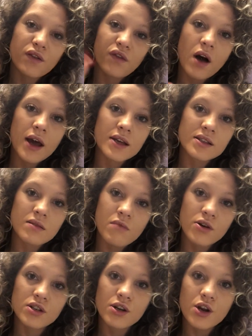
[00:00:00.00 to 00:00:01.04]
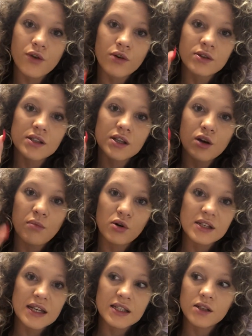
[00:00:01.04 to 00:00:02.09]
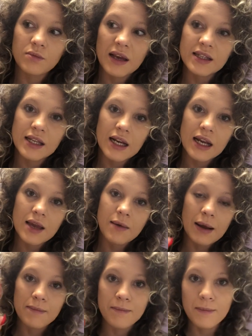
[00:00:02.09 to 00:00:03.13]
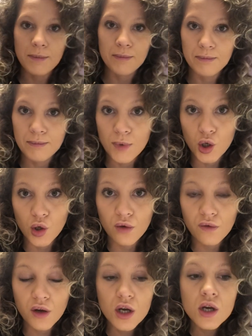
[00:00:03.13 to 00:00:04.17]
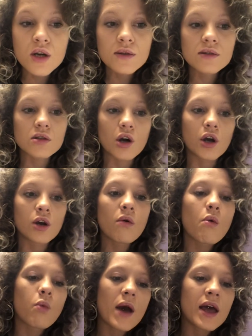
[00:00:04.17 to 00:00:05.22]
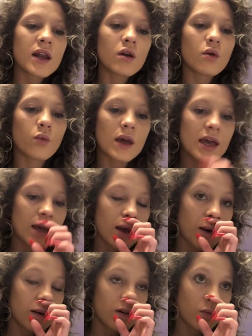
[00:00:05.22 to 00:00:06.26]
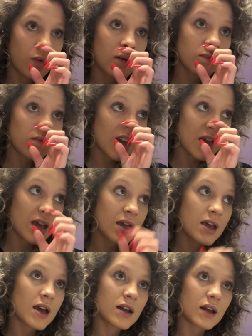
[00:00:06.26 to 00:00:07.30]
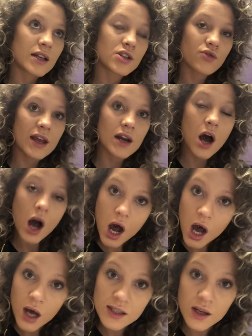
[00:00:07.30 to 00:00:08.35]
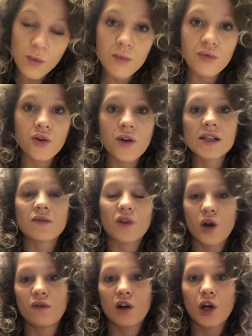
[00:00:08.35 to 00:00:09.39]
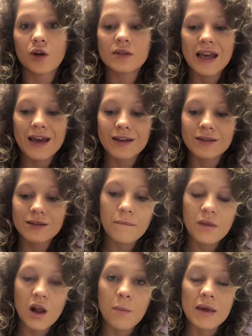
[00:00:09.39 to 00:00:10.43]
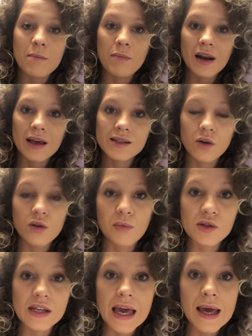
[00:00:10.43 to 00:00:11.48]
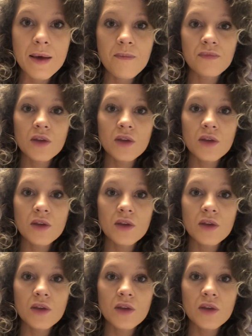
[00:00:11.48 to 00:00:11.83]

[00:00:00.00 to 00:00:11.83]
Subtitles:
fires the motor neurons to your body to basically like move. So when we like train hard and when progressive overload is like being placed on the body,